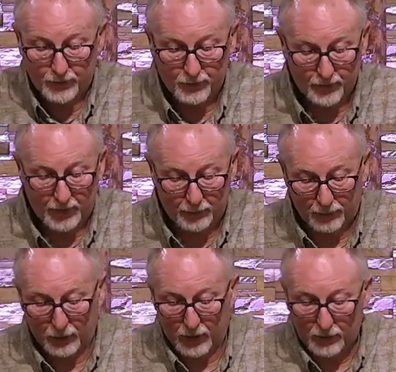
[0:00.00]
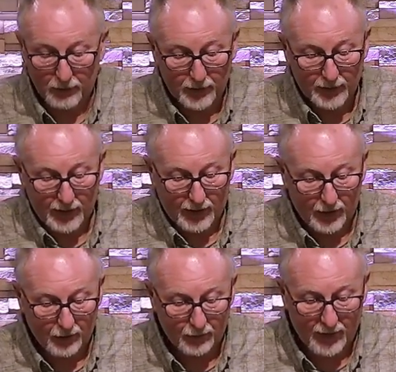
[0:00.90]
they probably take
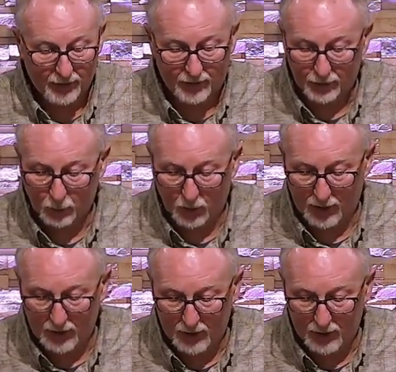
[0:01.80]
care of that this way.